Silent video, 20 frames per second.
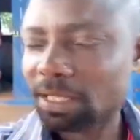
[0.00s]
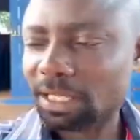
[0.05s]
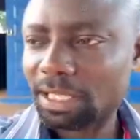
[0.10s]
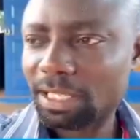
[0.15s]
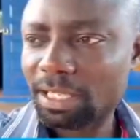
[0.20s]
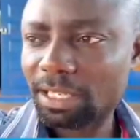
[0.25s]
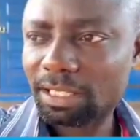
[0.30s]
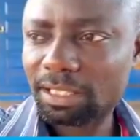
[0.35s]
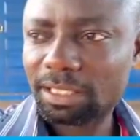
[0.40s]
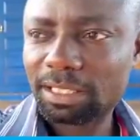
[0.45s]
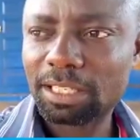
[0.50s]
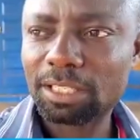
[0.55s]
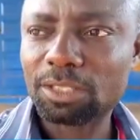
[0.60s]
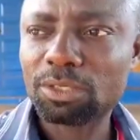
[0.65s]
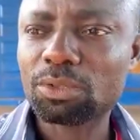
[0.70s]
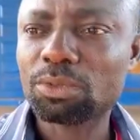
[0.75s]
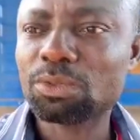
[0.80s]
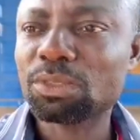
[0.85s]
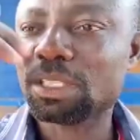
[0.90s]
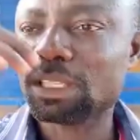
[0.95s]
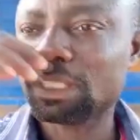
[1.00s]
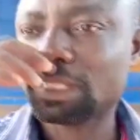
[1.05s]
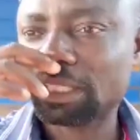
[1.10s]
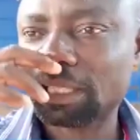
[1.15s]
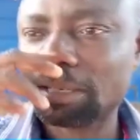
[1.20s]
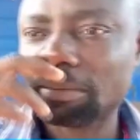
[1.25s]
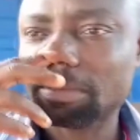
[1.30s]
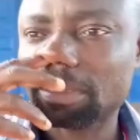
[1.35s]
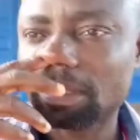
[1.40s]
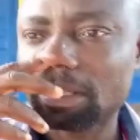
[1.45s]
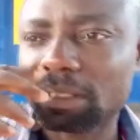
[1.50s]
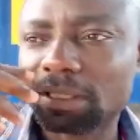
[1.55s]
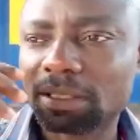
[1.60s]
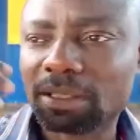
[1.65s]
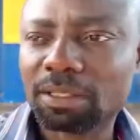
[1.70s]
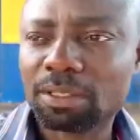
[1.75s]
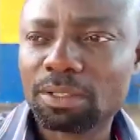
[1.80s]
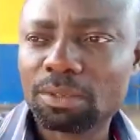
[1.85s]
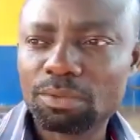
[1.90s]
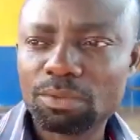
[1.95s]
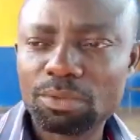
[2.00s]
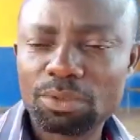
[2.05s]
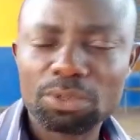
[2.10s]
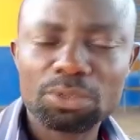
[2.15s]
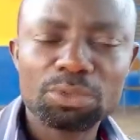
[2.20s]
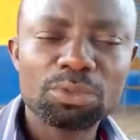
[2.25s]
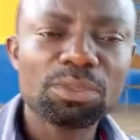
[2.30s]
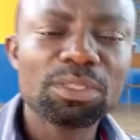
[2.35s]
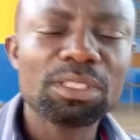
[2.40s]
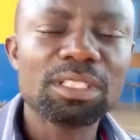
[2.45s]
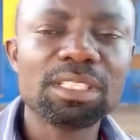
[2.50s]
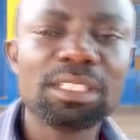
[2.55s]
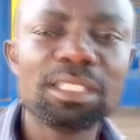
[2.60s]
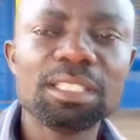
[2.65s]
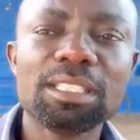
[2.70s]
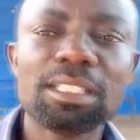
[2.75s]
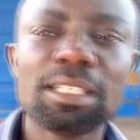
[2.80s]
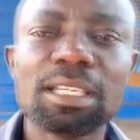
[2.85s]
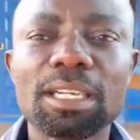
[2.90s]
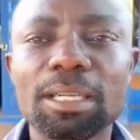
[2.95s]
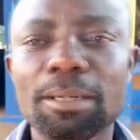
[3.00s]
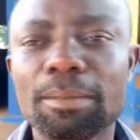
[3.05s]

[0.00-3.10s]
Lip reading: The girls' side do the same thing. We also need